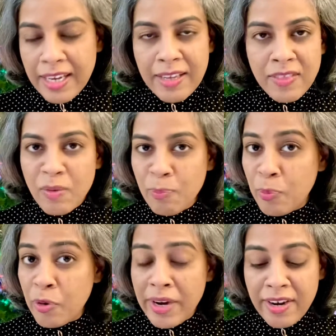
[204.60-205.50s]
The
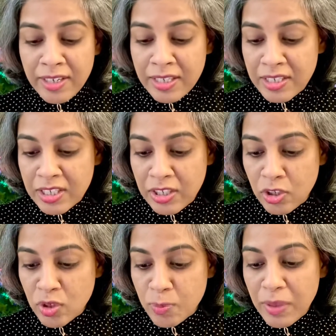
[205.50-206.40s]
prayer
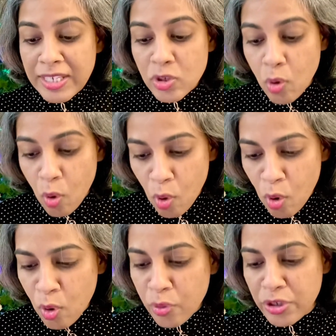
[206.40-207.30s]
continues, bless
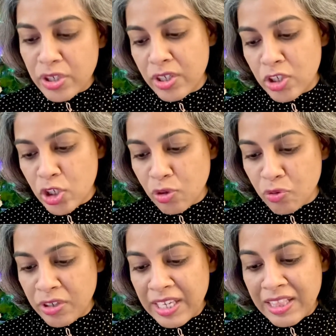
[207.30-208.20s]
all the dear
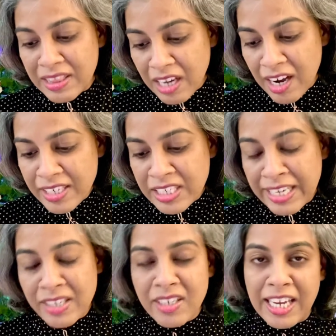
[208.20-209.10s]
children in thy
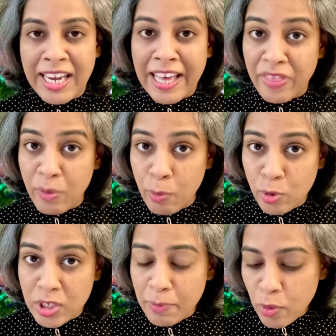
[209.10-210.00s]
tender care. And the
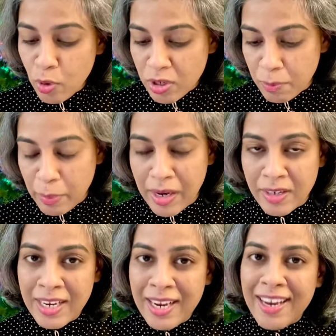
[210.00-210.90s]
most important part
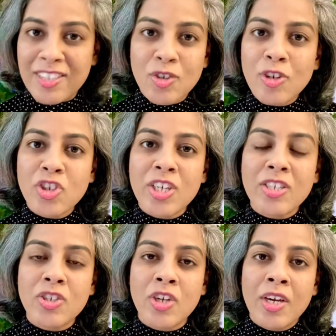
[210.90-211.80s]
is not
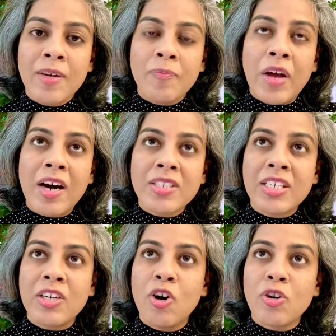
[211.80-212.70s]
just
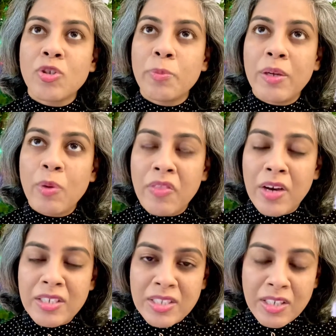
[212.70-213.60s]
asking God to be with
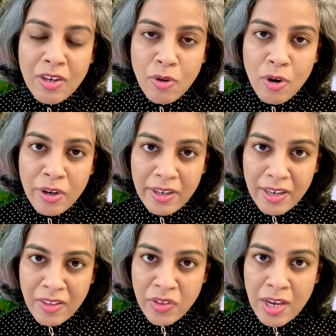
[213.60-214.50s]
us here on
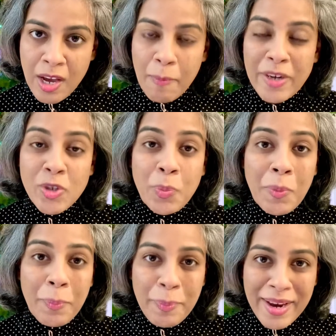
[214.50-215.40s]
earth, but to
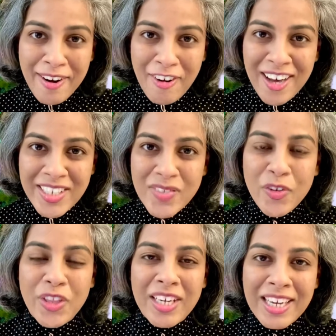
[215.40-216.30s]
prepare us for
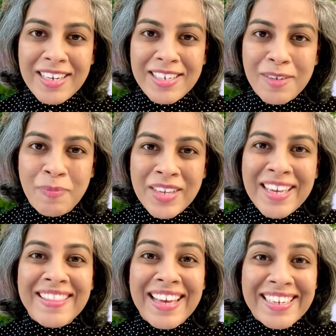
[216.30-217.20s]
the kingdom
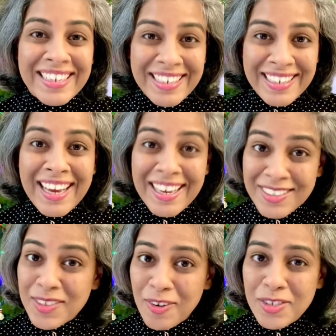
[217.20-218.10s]
that He has
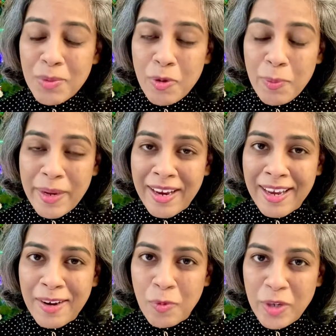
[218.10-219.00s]
gone to prepare
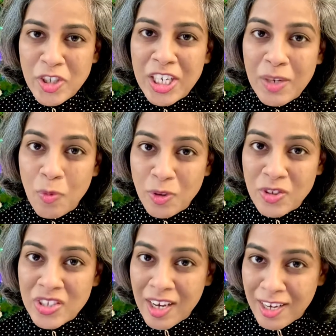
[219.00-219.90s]
and which He
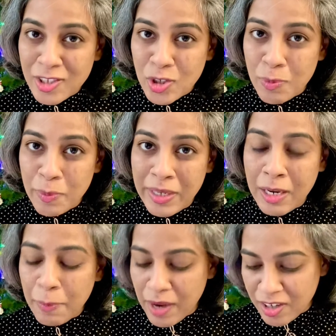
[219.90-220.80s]
wants us to be a
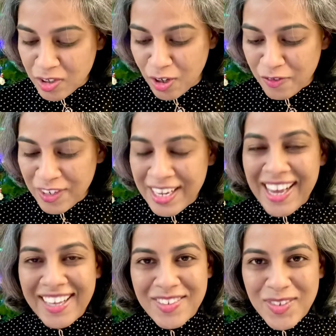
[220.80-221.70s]
part of.
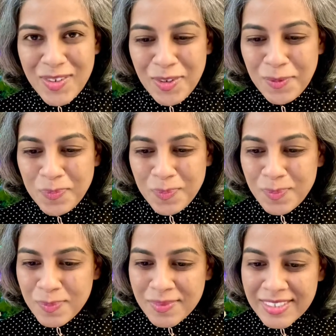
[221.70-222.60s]
And so
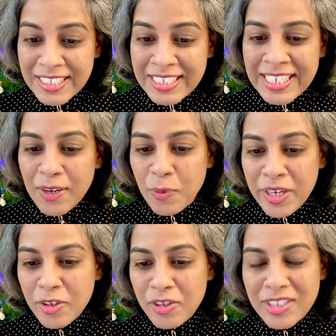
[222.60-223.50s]
we're
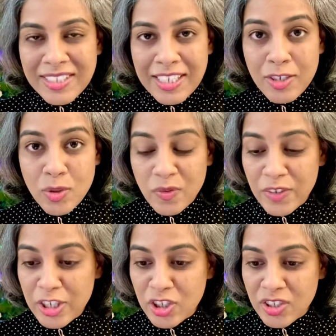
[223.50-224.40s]
going to sing two
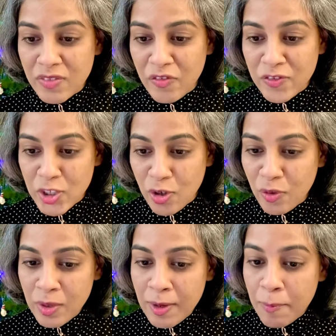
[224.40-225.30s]
versions of the
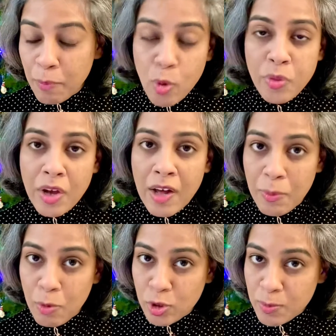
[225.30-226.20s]
song. Both are the
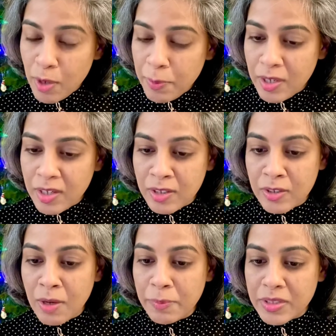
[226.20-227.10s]
most popular
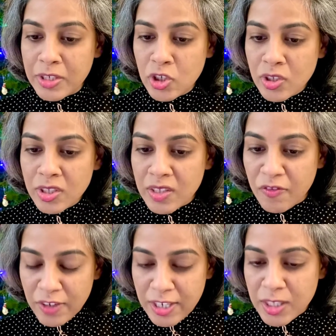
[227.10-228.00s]
compositions, the
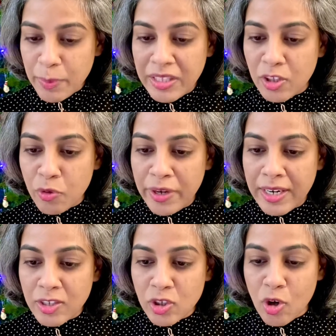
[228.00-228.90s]
first being the
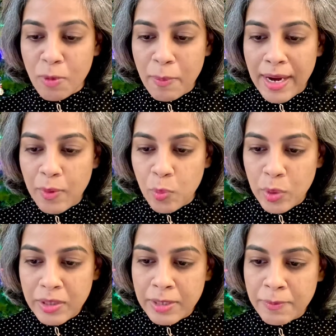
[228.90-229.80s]
Cradle Song by
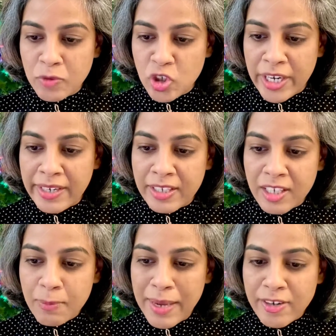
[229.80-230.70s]
William J.
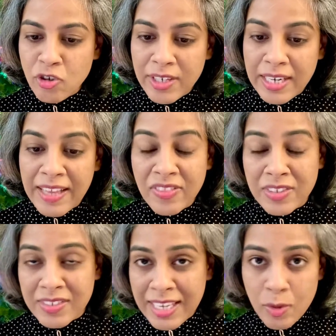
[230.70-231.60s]
Kirkpatrick, and the
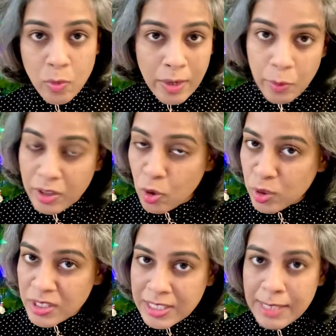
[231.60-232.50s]
second one will go
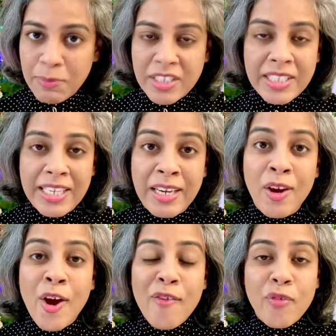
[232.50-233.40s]
seamlessly
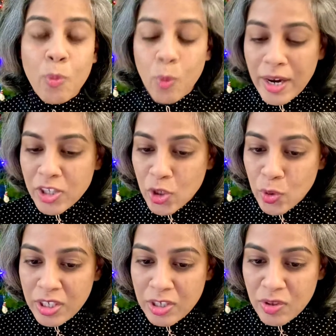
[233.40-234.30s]
from one
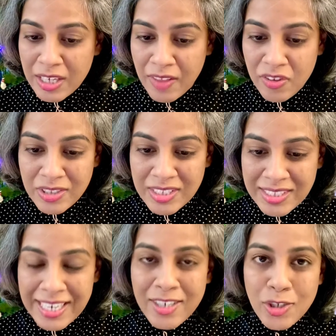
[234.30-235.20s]
tune into the other, and the
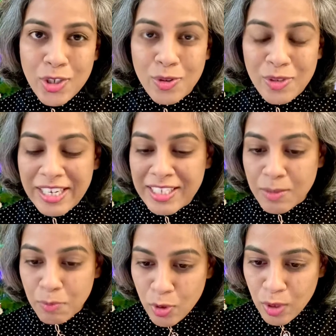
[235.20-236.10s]
second tune is
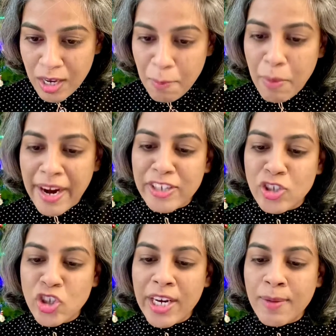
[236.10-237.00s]
Mueller by
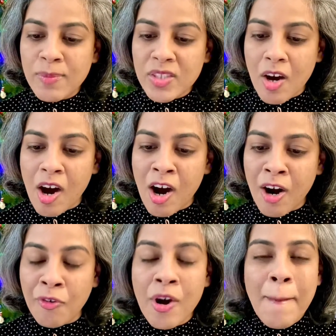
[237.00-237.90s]
James
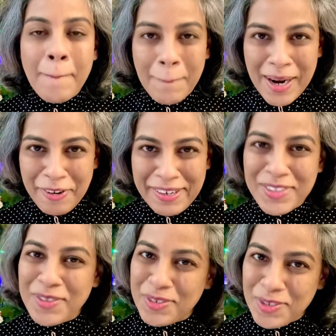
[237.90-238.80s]
R. Murray.
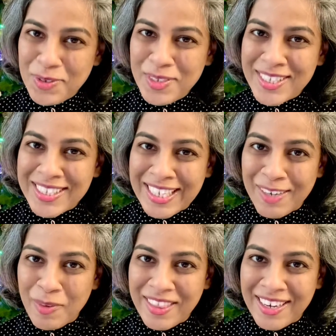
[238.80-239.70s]
So do sing
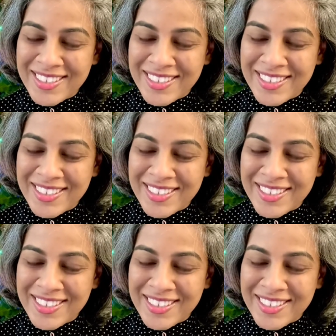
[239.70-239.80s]
with us